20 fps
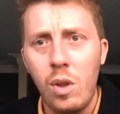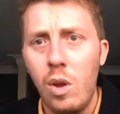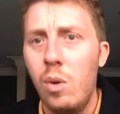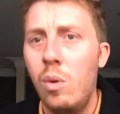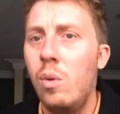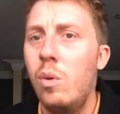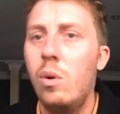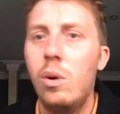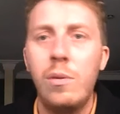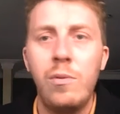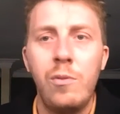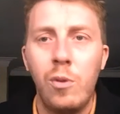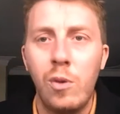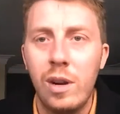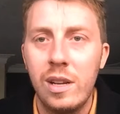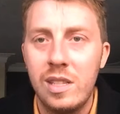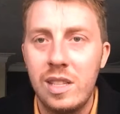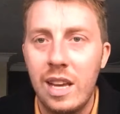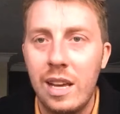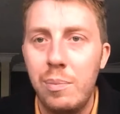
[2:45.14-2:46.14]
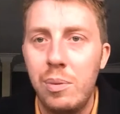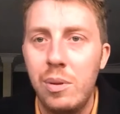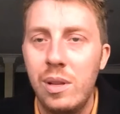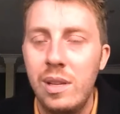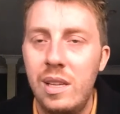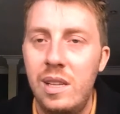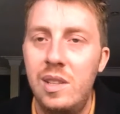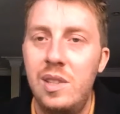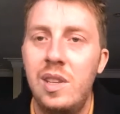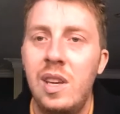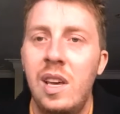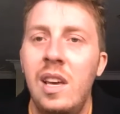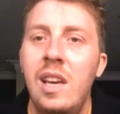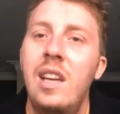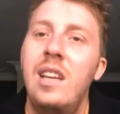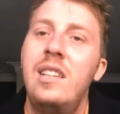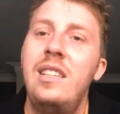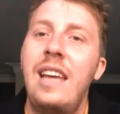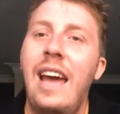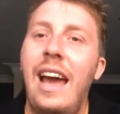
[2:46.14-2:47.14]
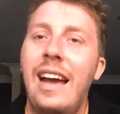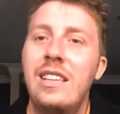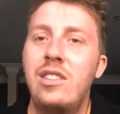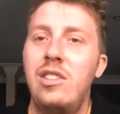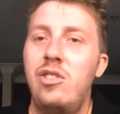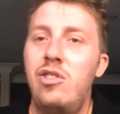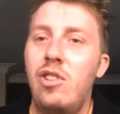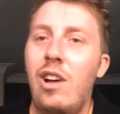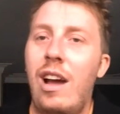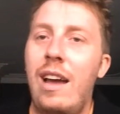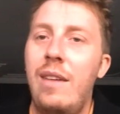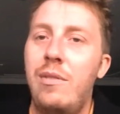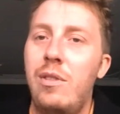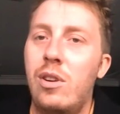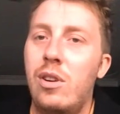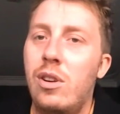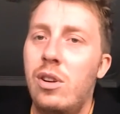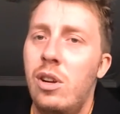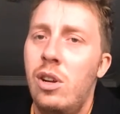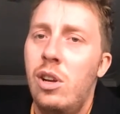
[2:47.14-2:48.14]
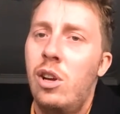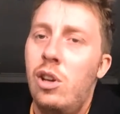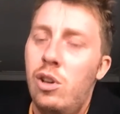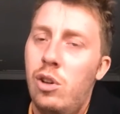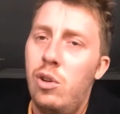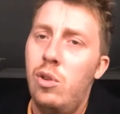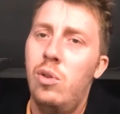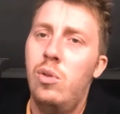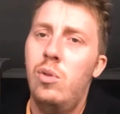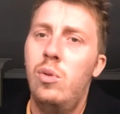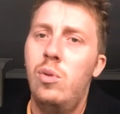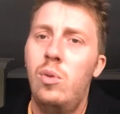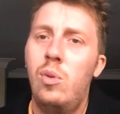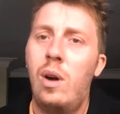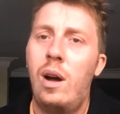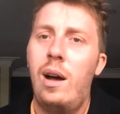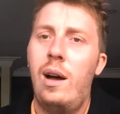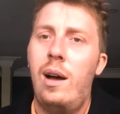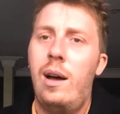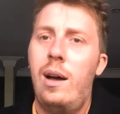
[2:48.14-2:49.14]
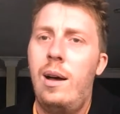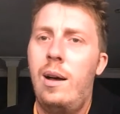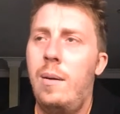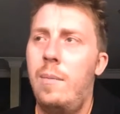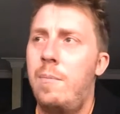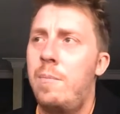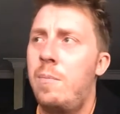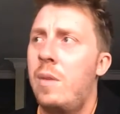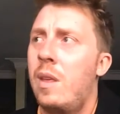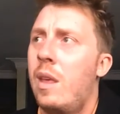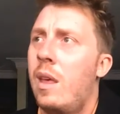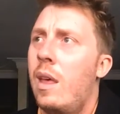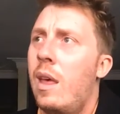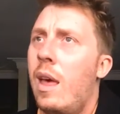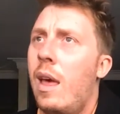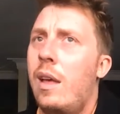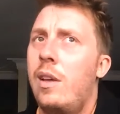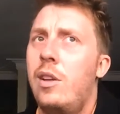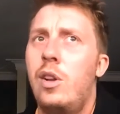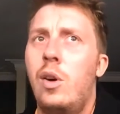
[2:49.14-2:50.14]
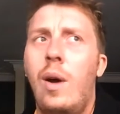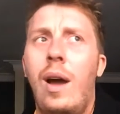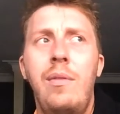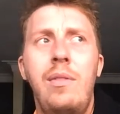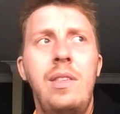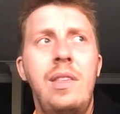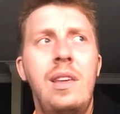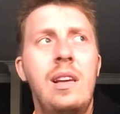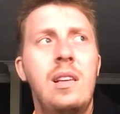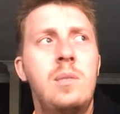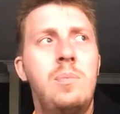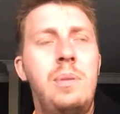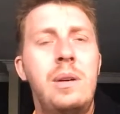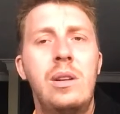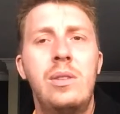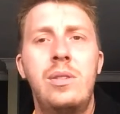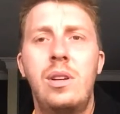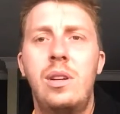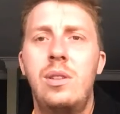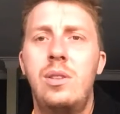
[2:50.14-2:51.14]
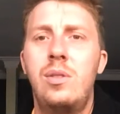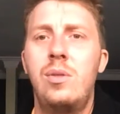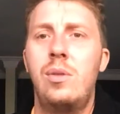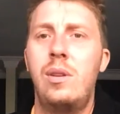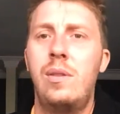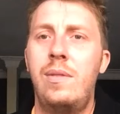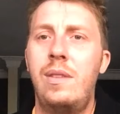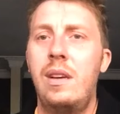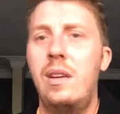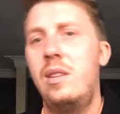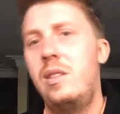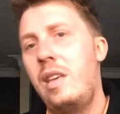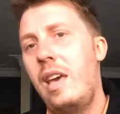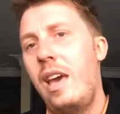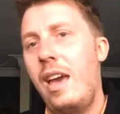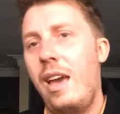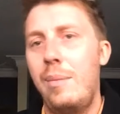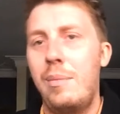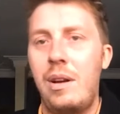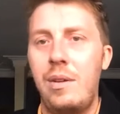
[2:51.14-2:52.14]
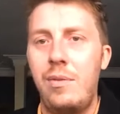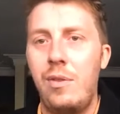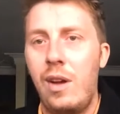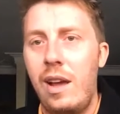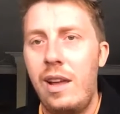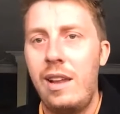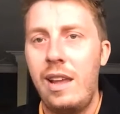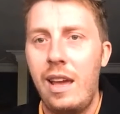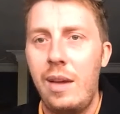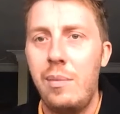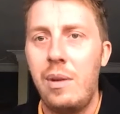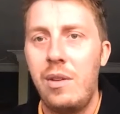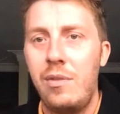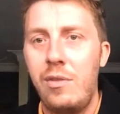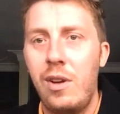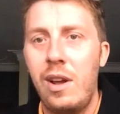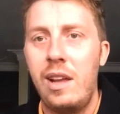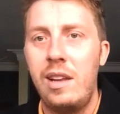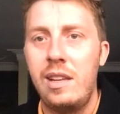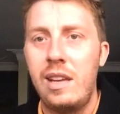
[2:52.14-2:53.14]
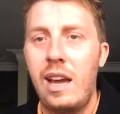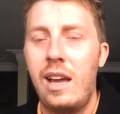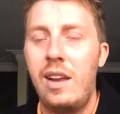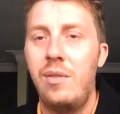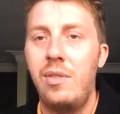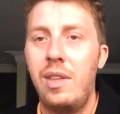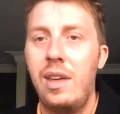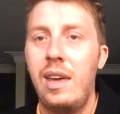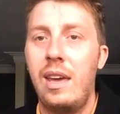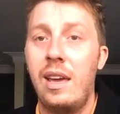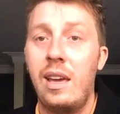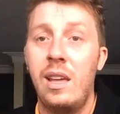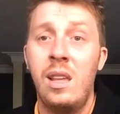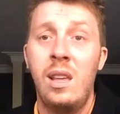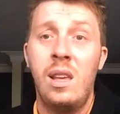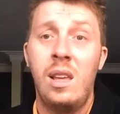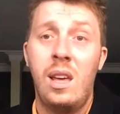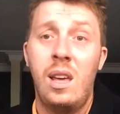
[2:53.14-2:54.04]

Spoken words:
Or for example, his taxi driver who, you know, everything's built on sort of this, hey, my friend kind of thing